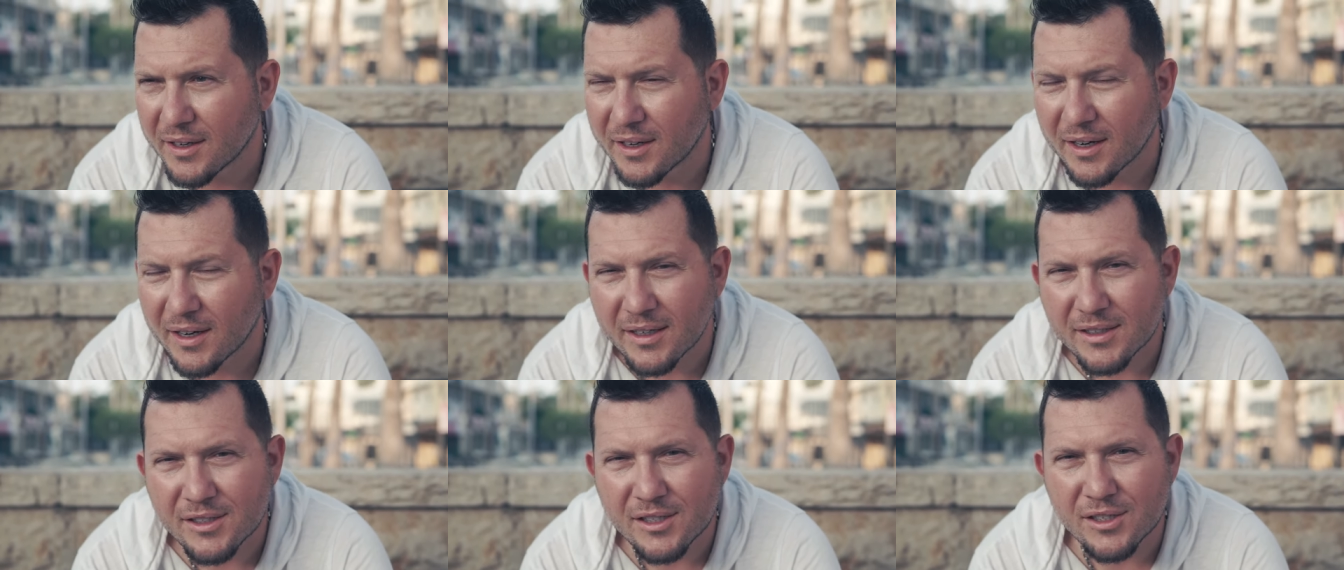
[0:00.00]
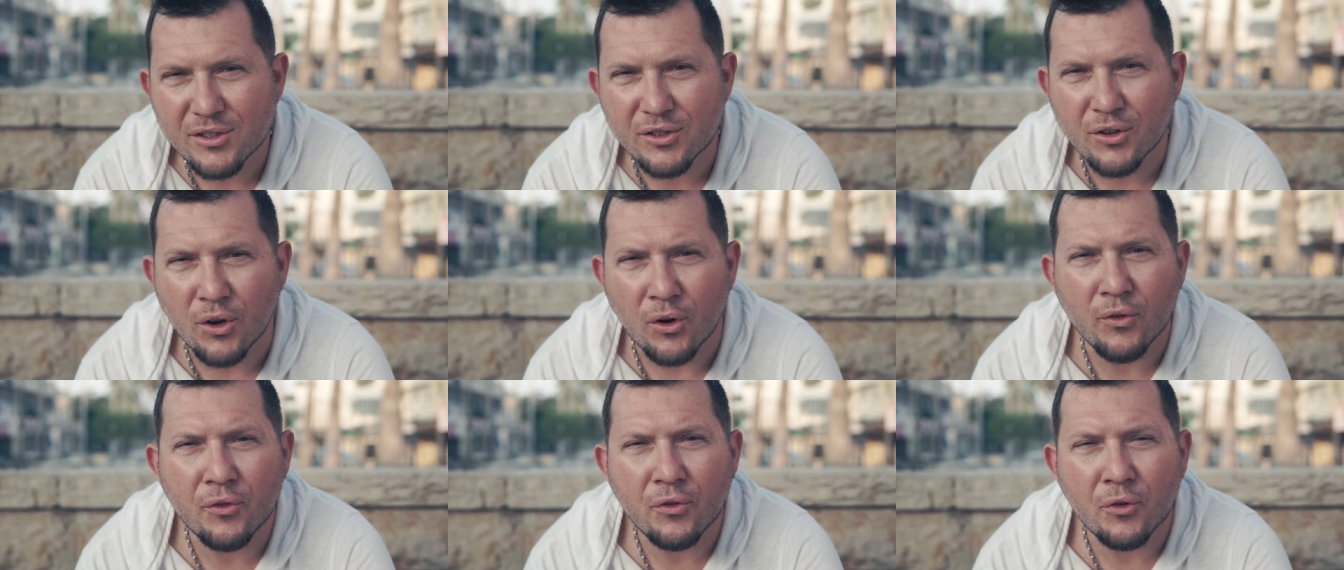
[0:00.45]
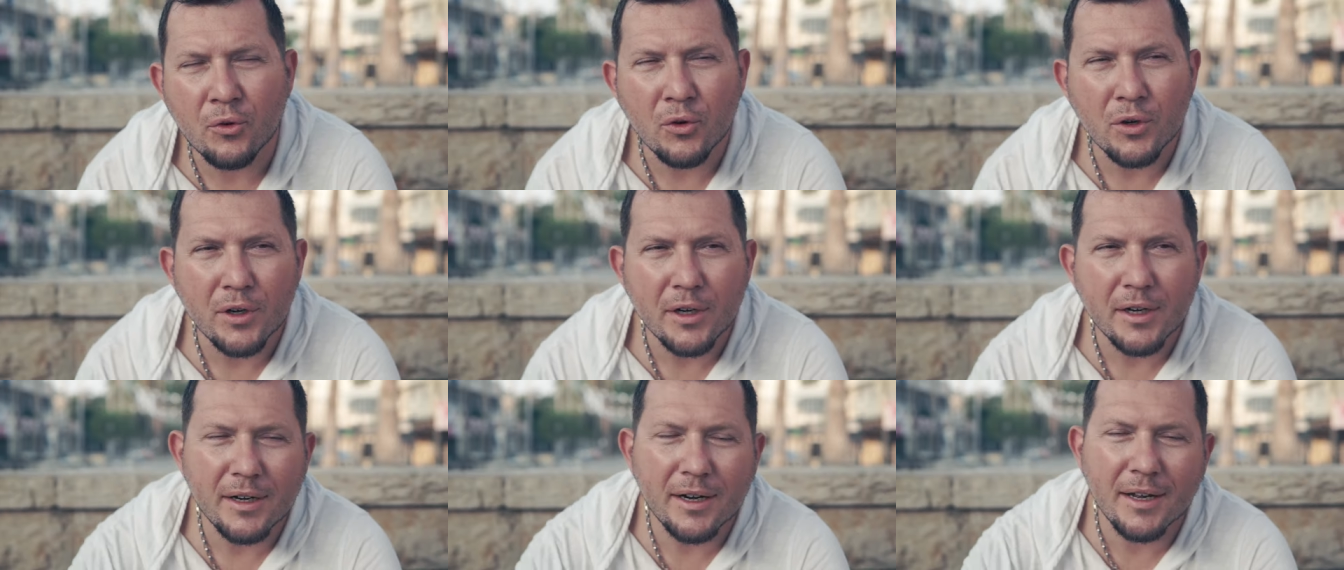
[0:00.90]
I'll just go
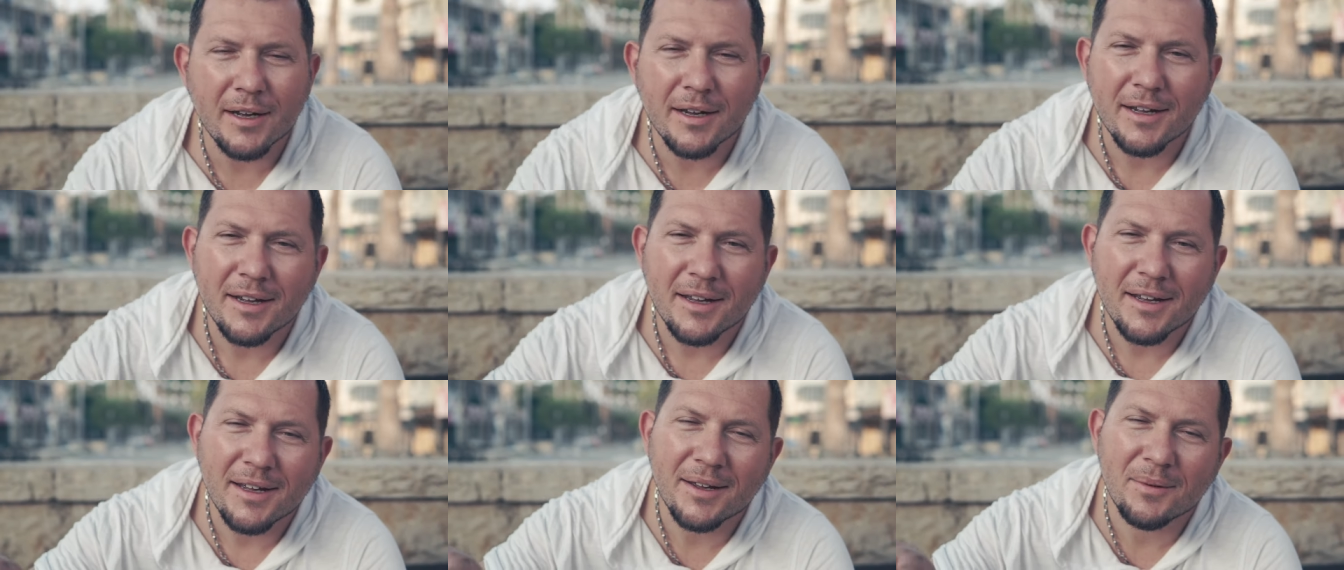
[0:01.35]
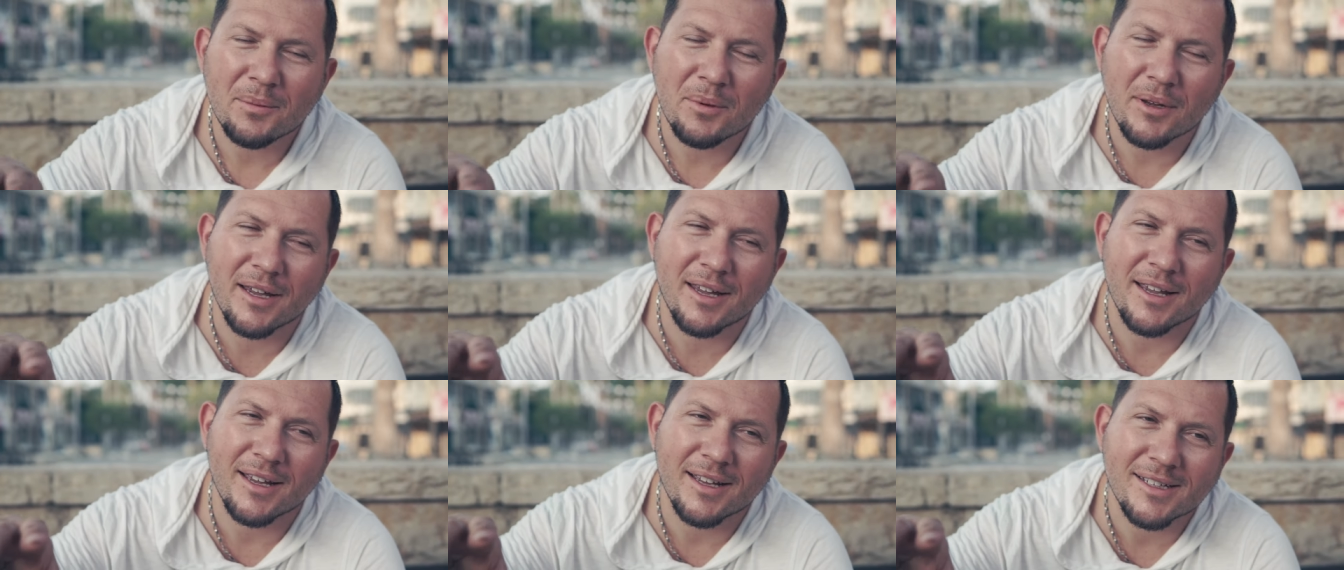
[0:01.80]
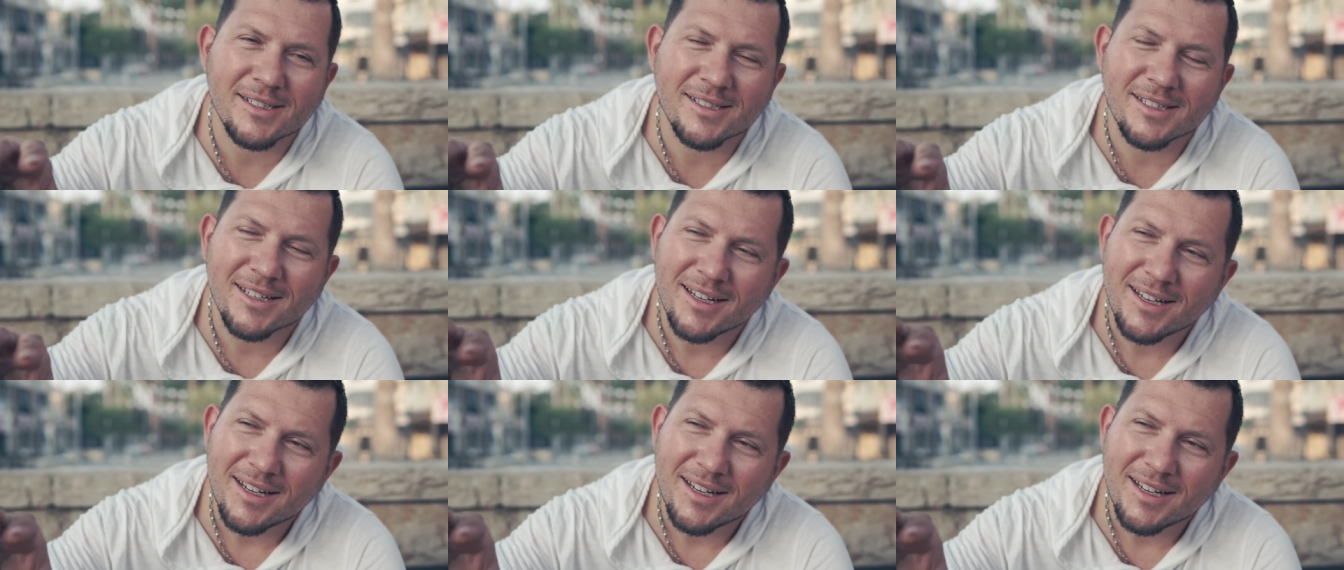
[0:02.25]
for it, because